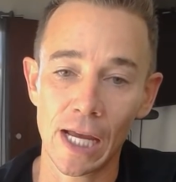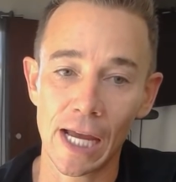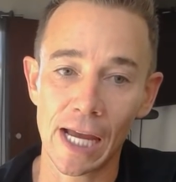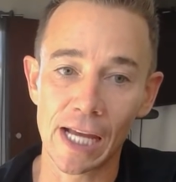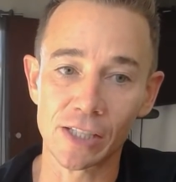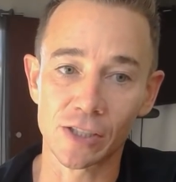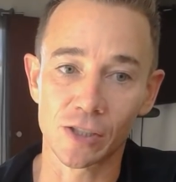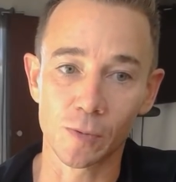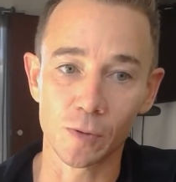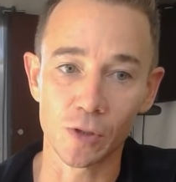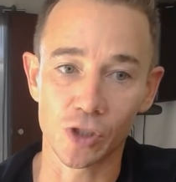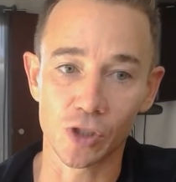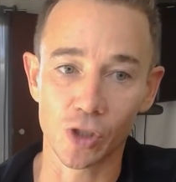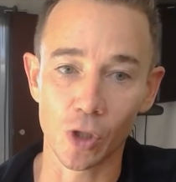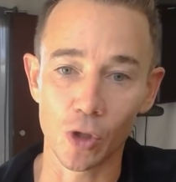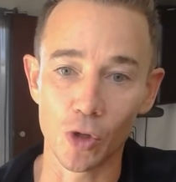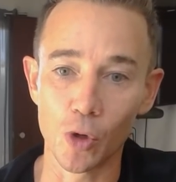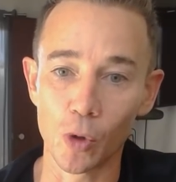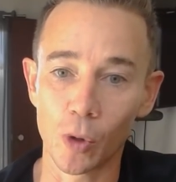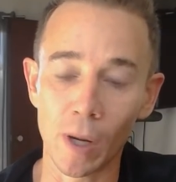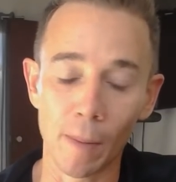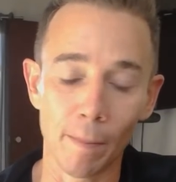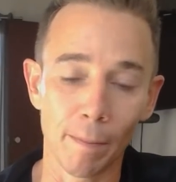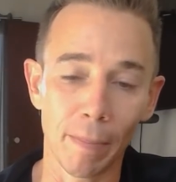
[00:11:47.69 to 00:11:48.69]
And so
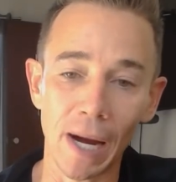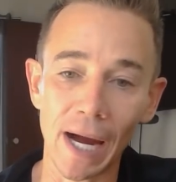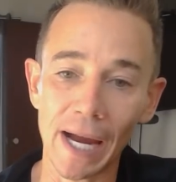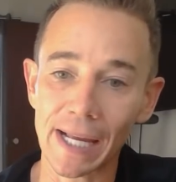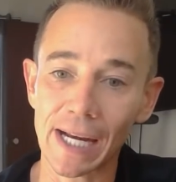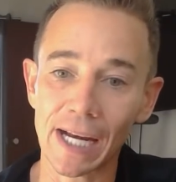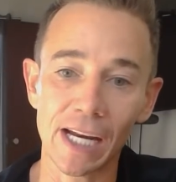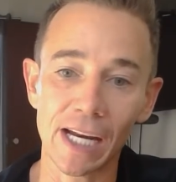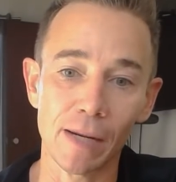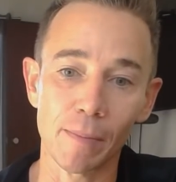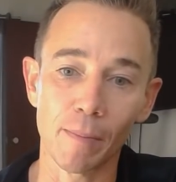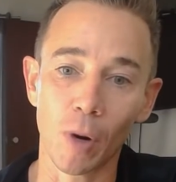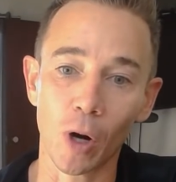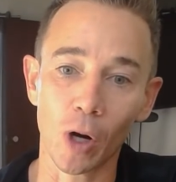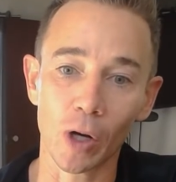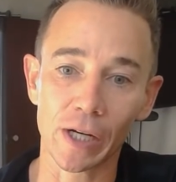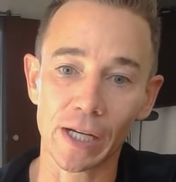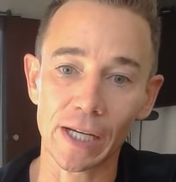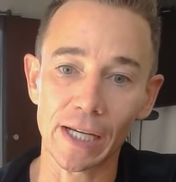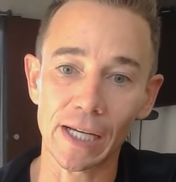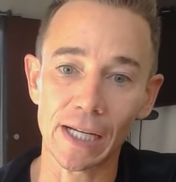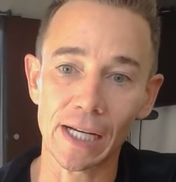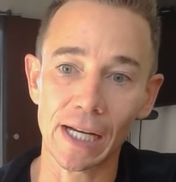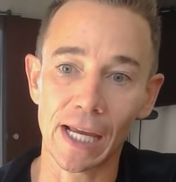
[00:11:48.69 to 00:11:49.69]
you can buy in any
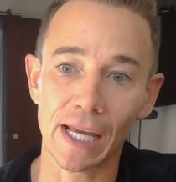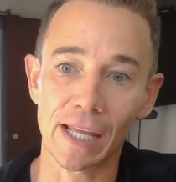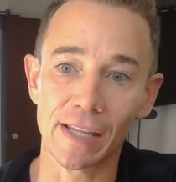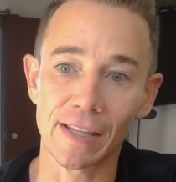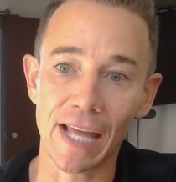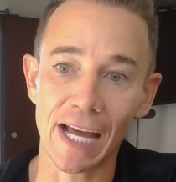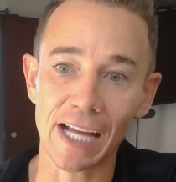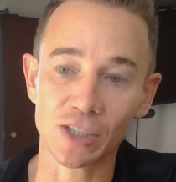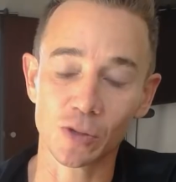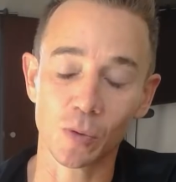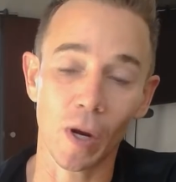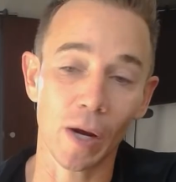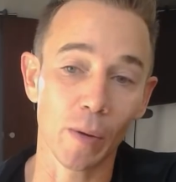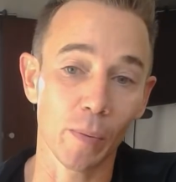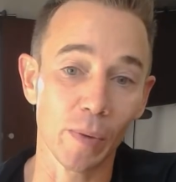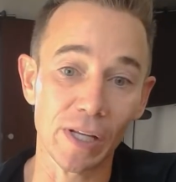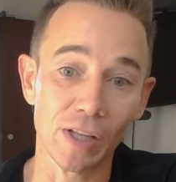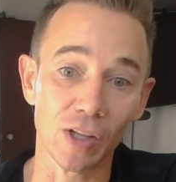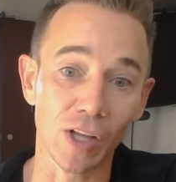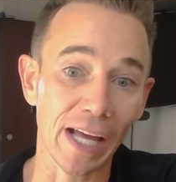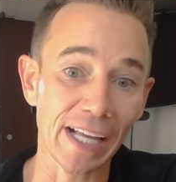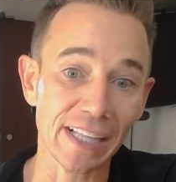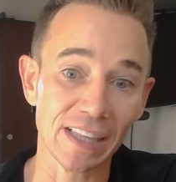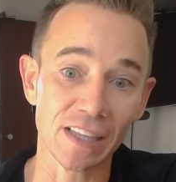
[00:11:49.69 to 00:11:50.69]
market, and that's why we
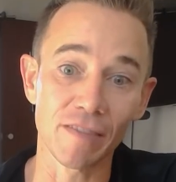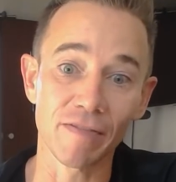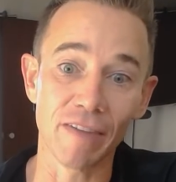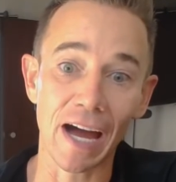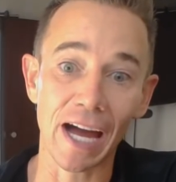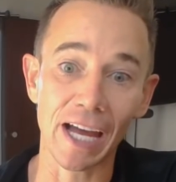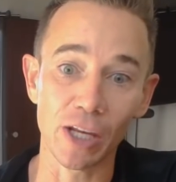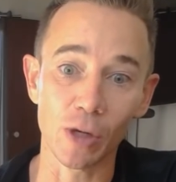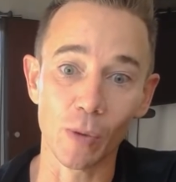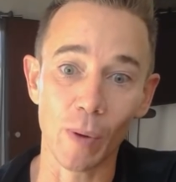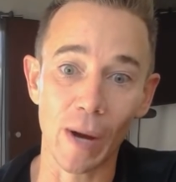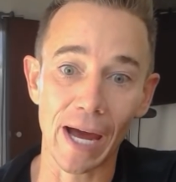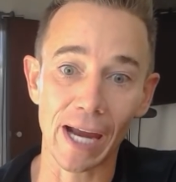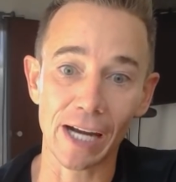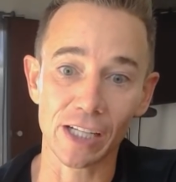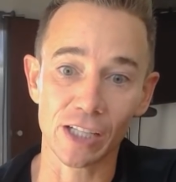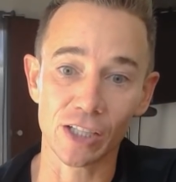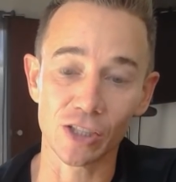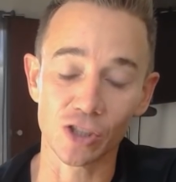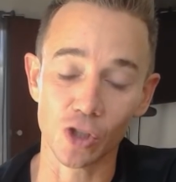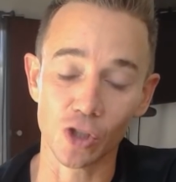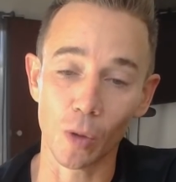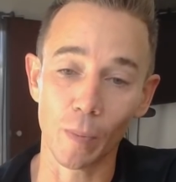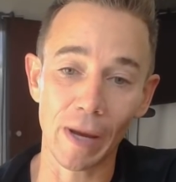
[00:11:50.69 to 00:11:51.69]
like the value add
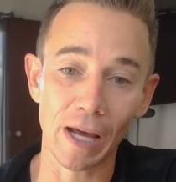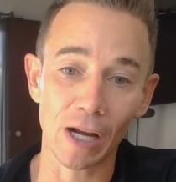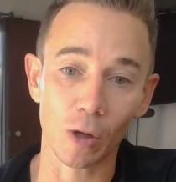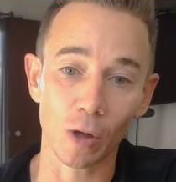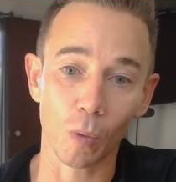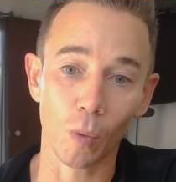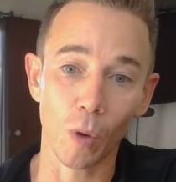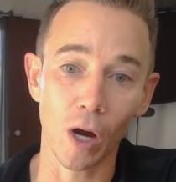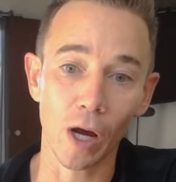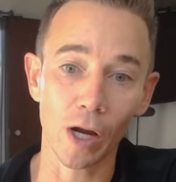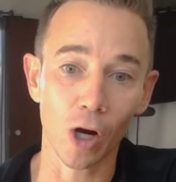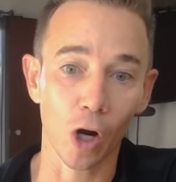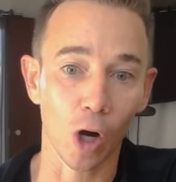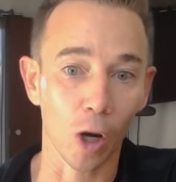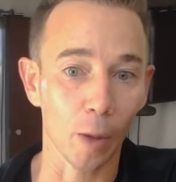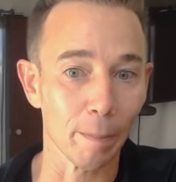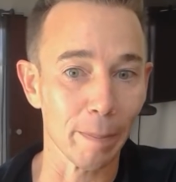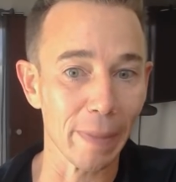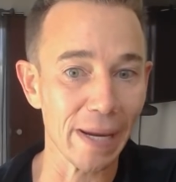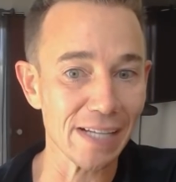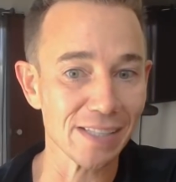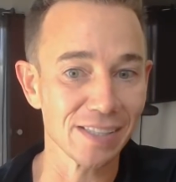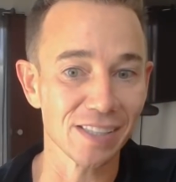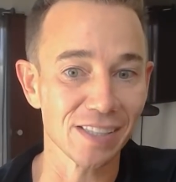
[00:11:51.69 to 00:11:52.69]
because no matter what, our
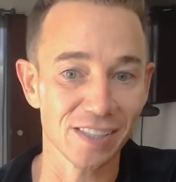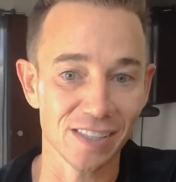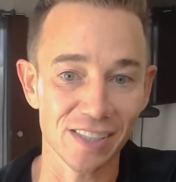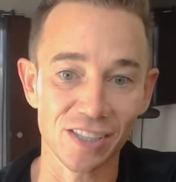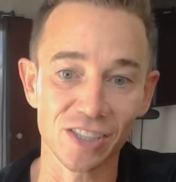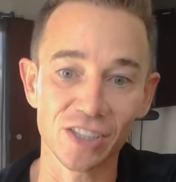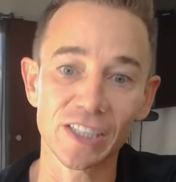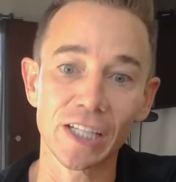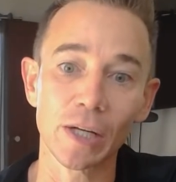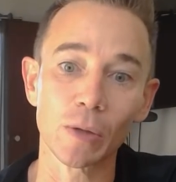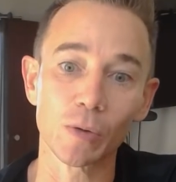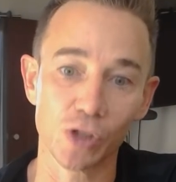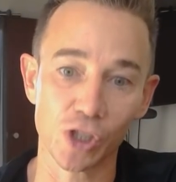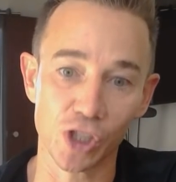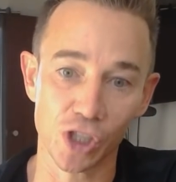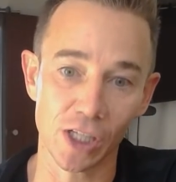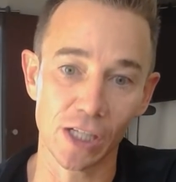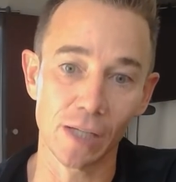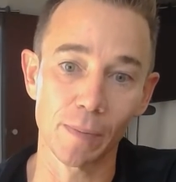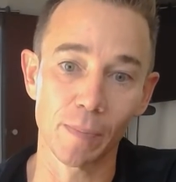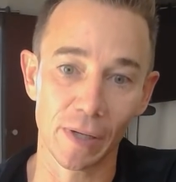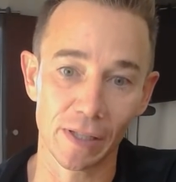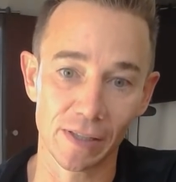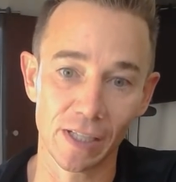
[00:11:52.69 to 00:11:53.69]
basis is still
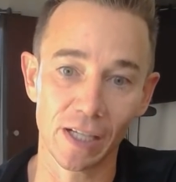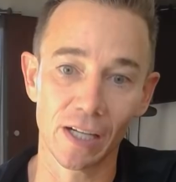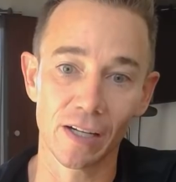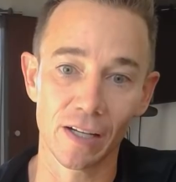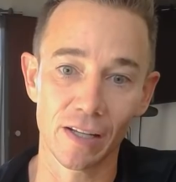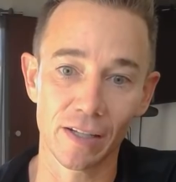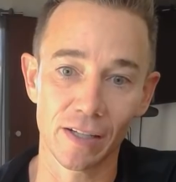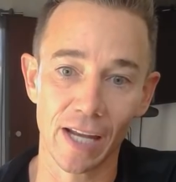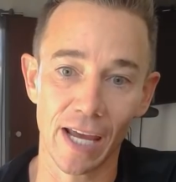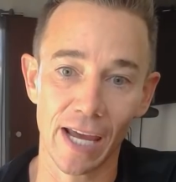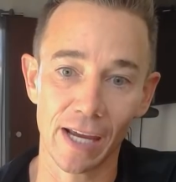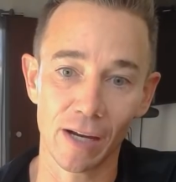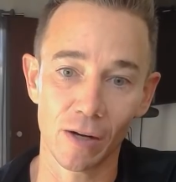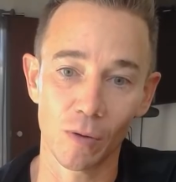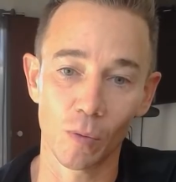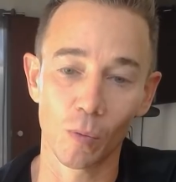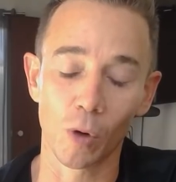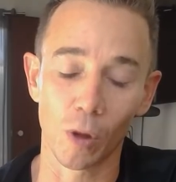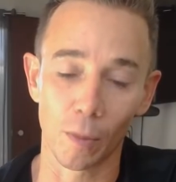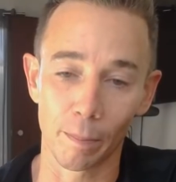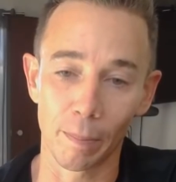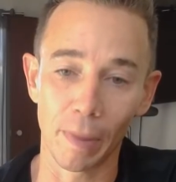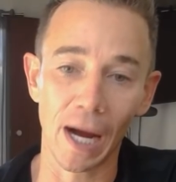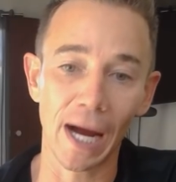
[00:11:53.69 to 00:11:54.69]
cheap at the end of the day.
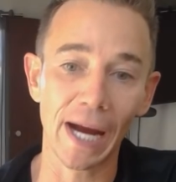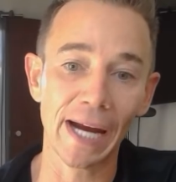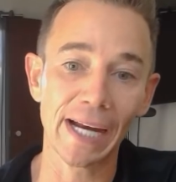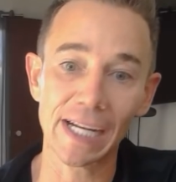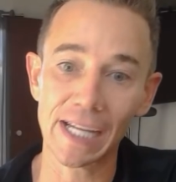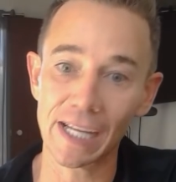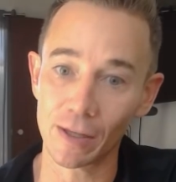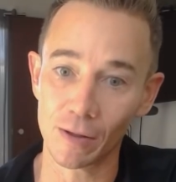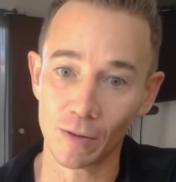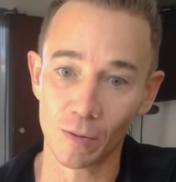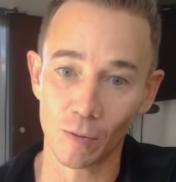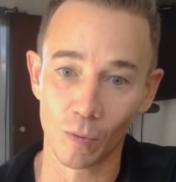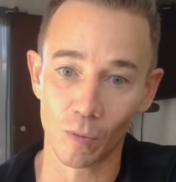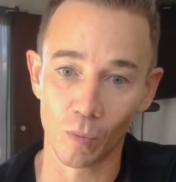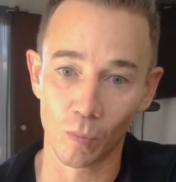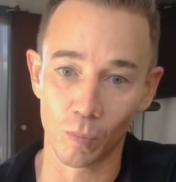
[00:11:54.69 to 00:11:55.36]
We're buying it